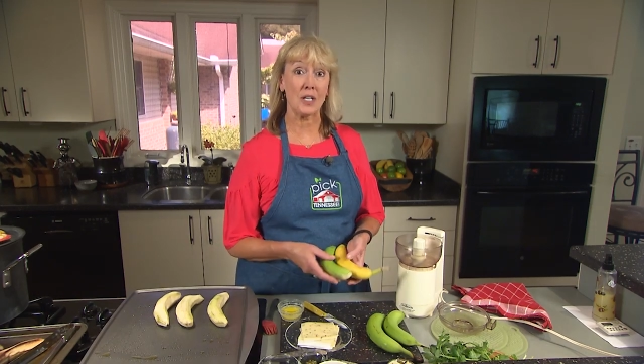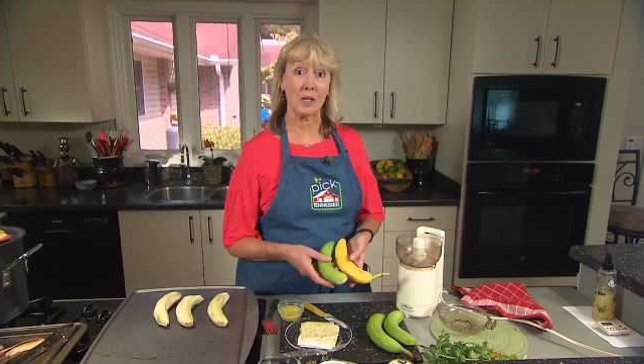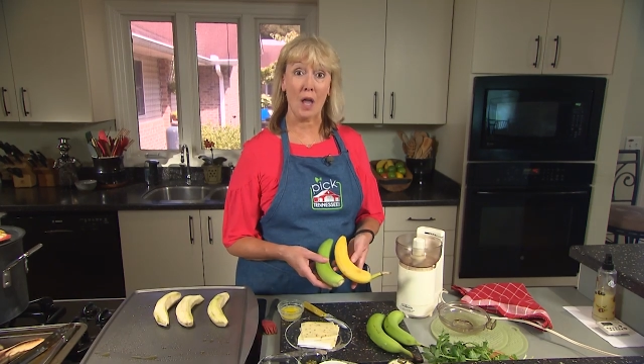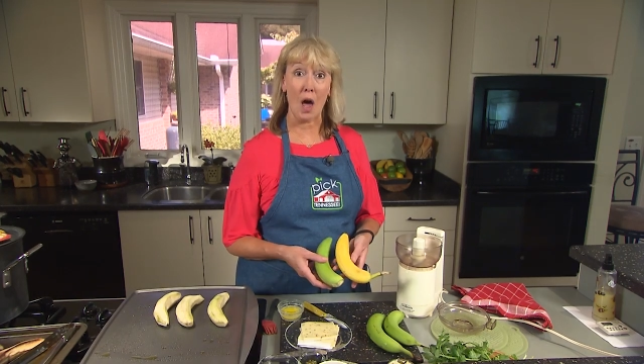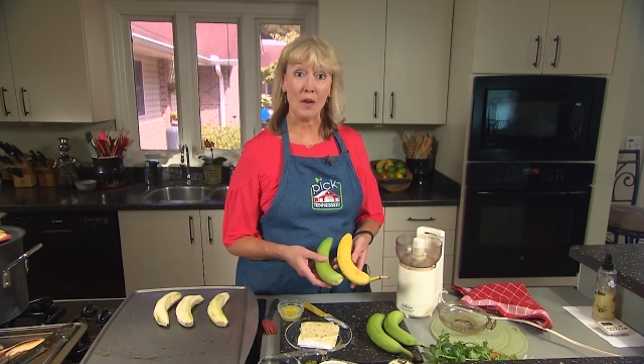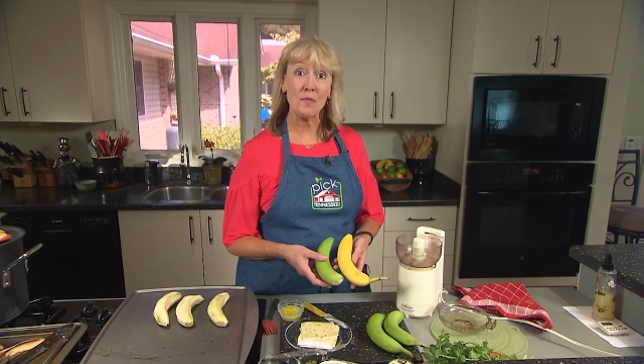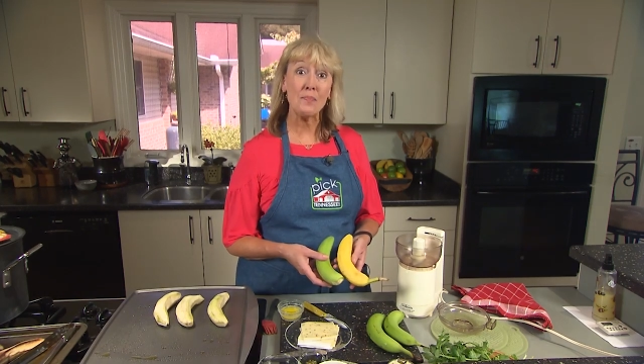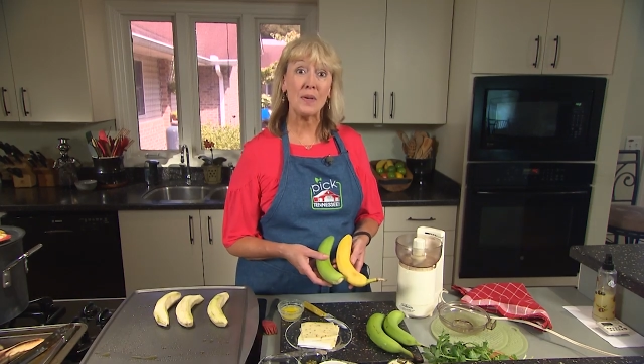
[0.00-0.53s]
A
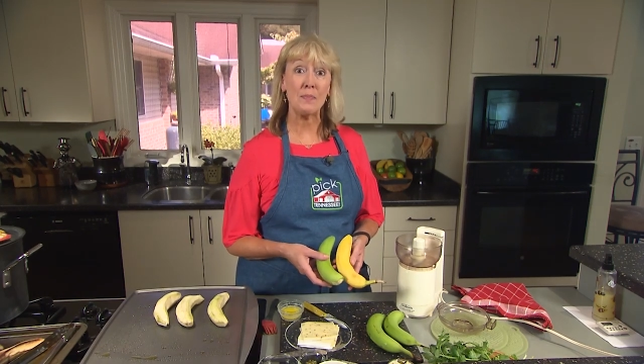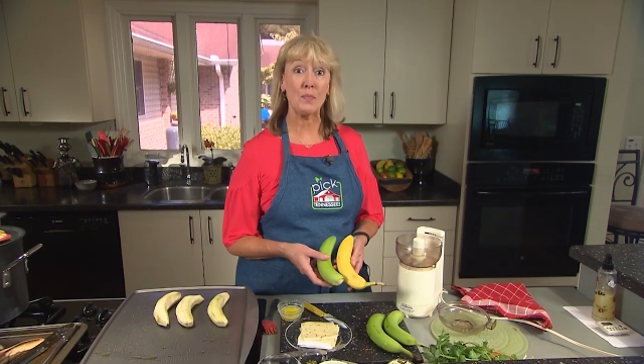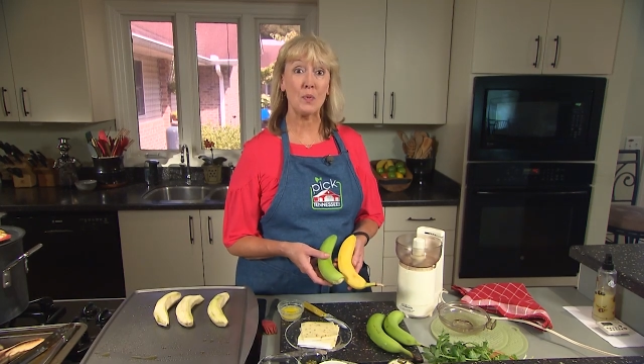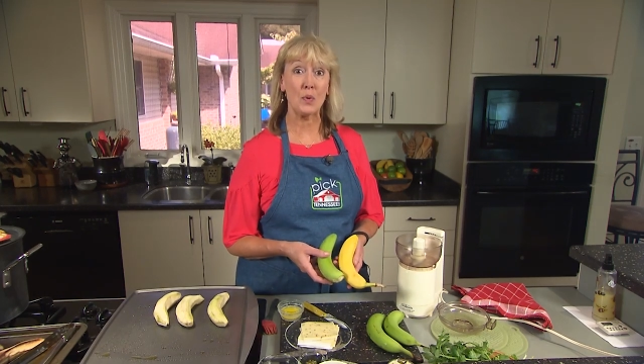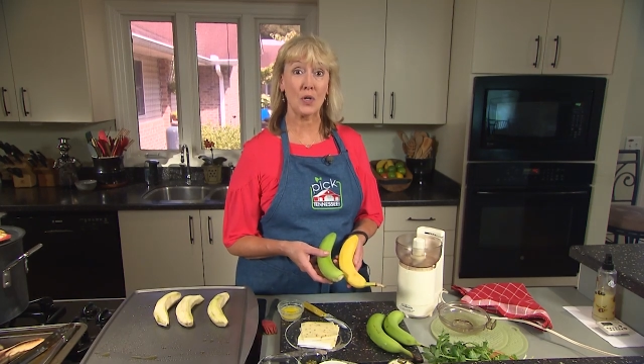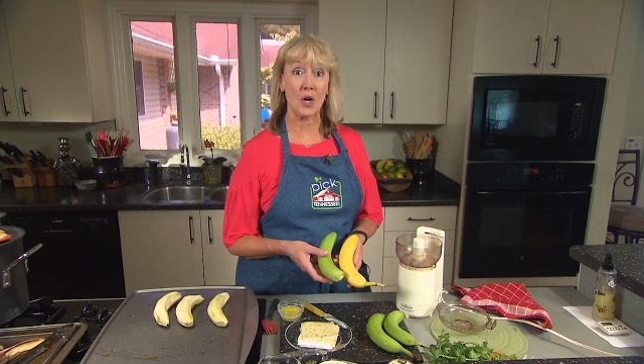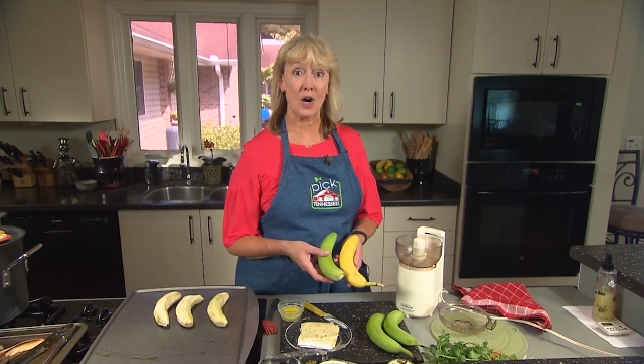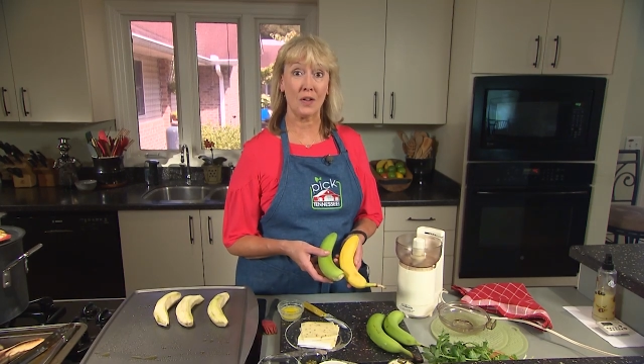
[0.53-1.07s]
lot of people
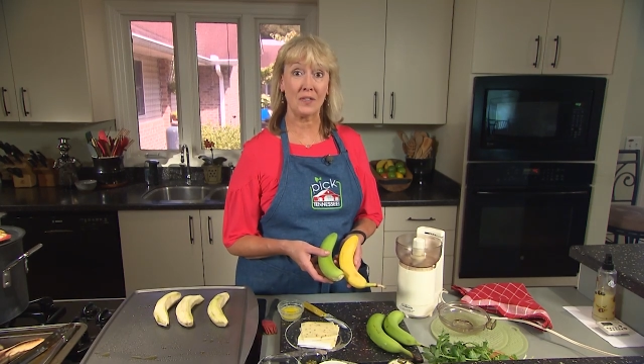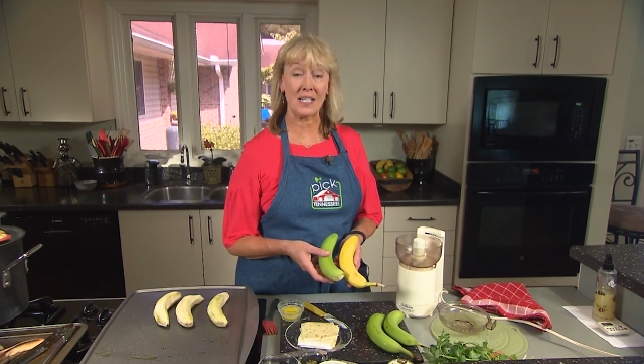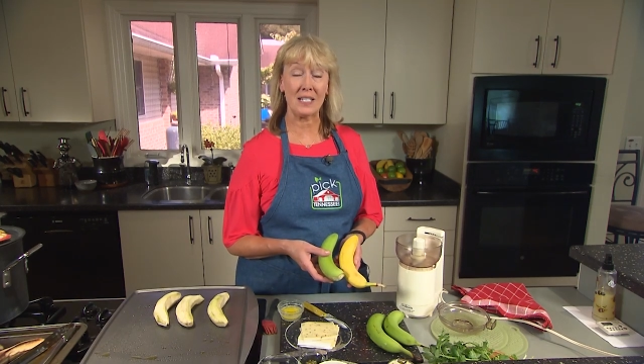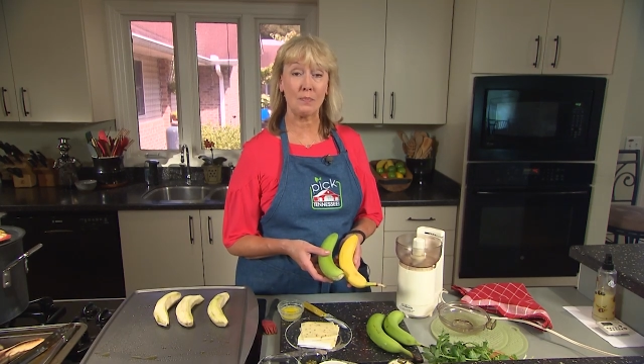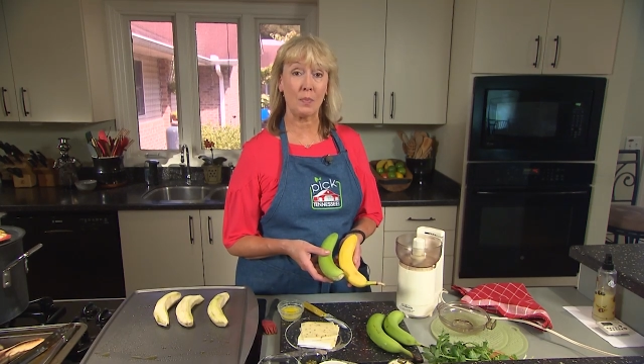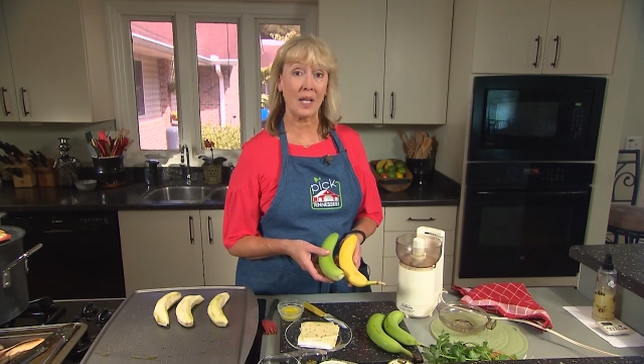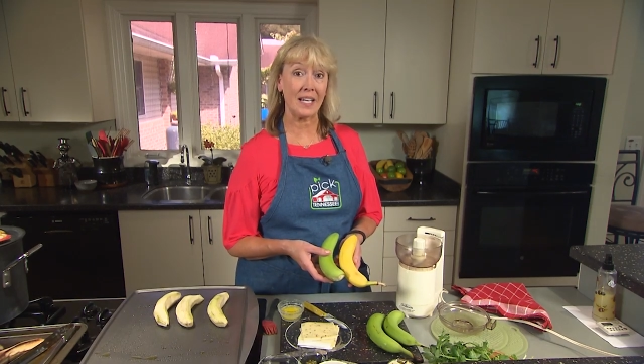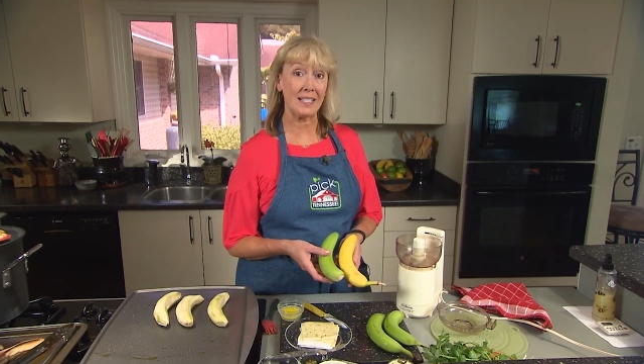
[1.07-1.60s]
will call these
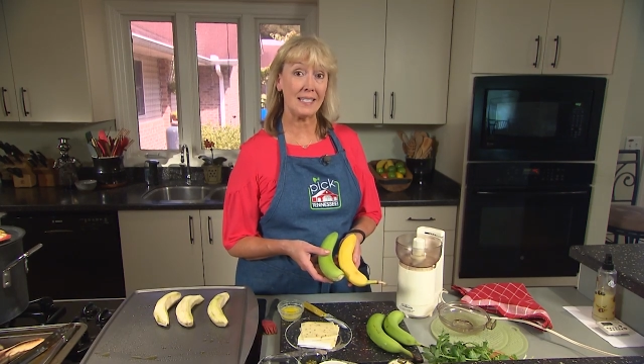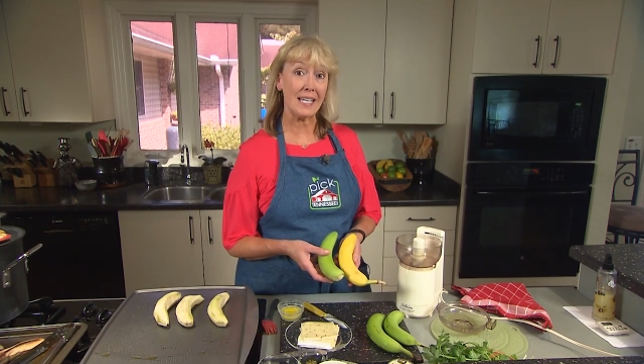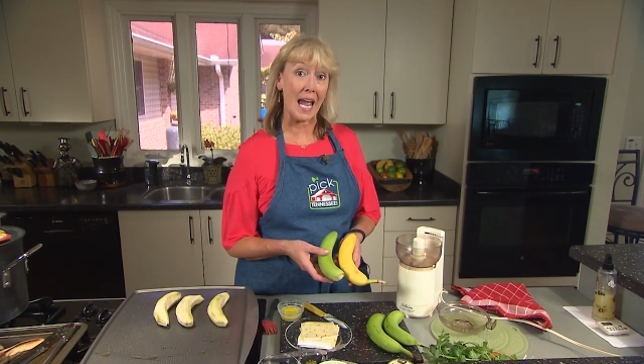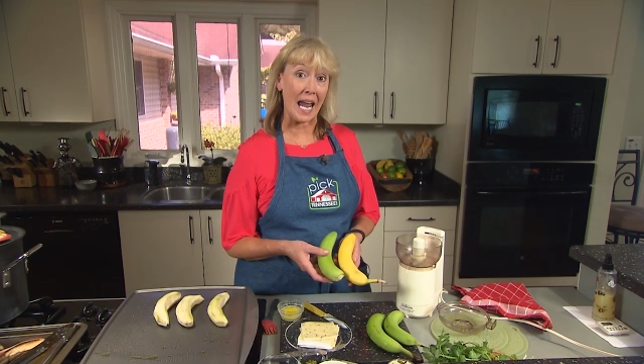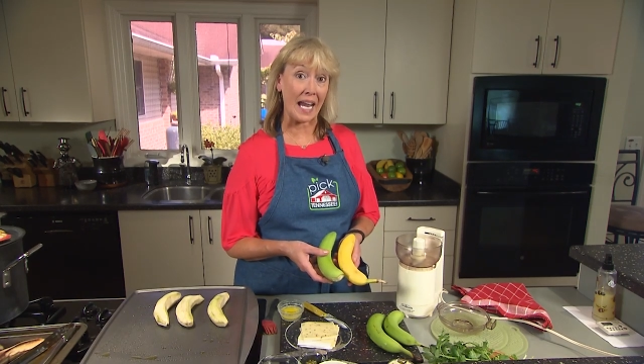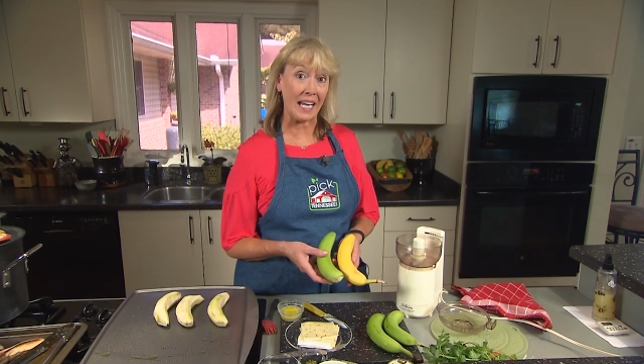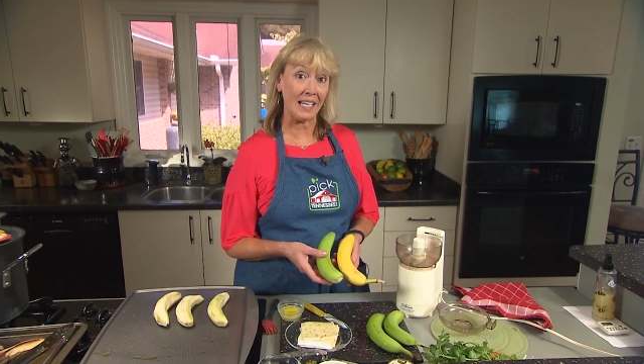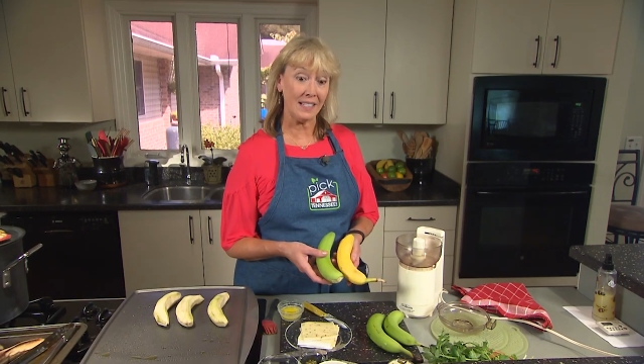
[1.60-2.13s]

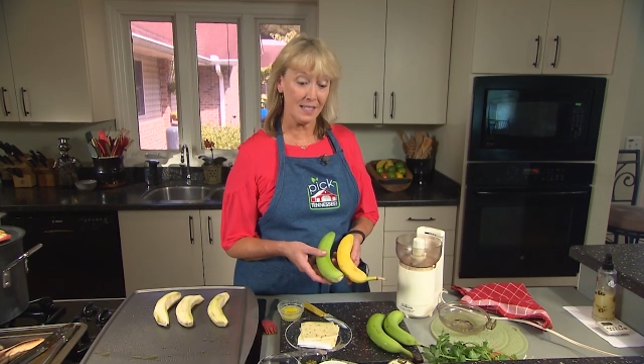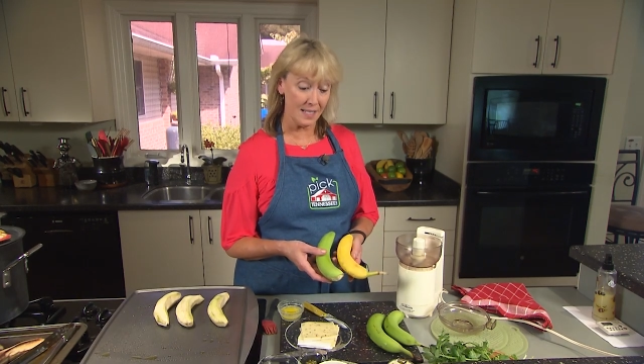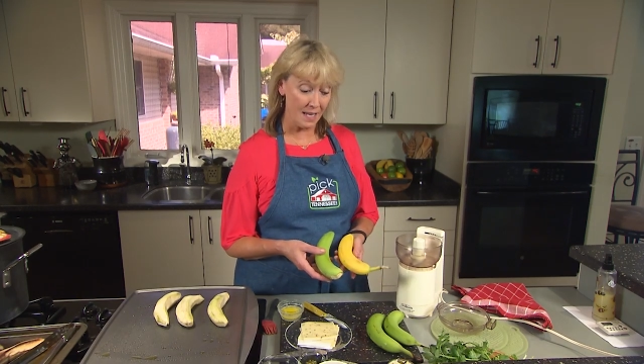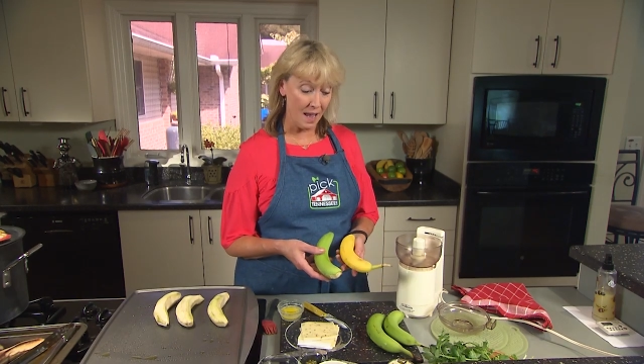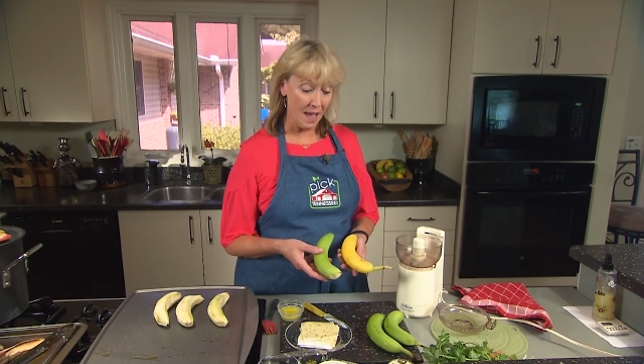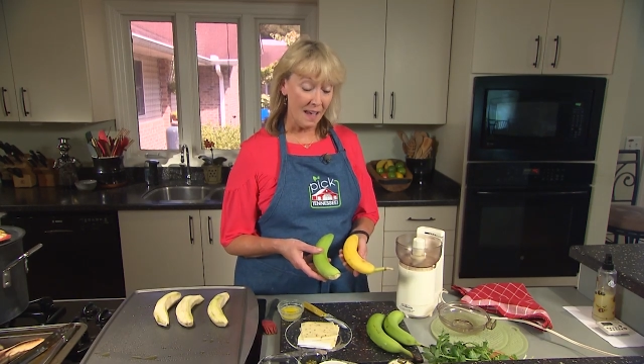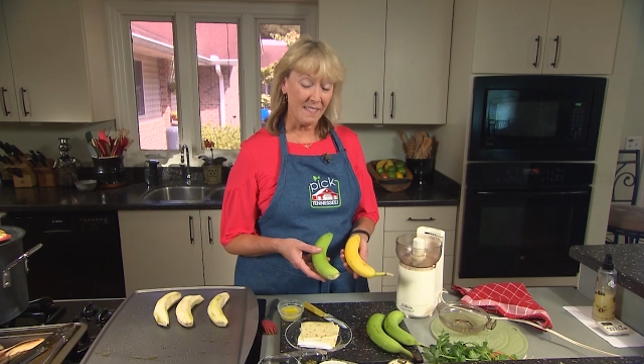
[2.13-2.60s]
plantains.